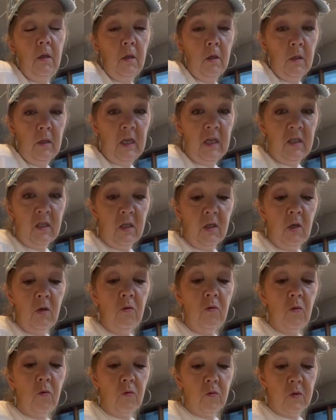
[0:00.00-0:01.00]
these
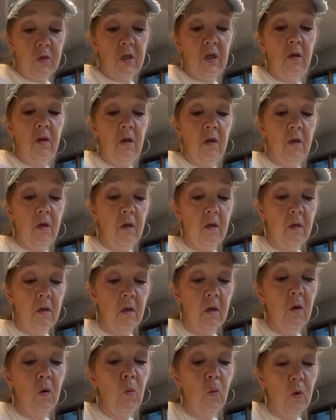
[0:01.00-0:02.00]
noodles
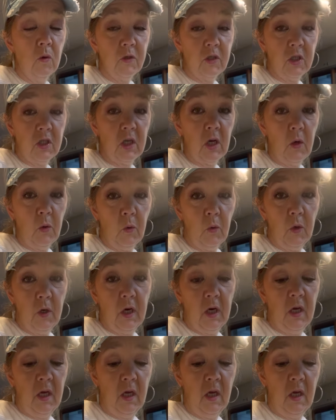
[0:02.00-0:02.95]
will soak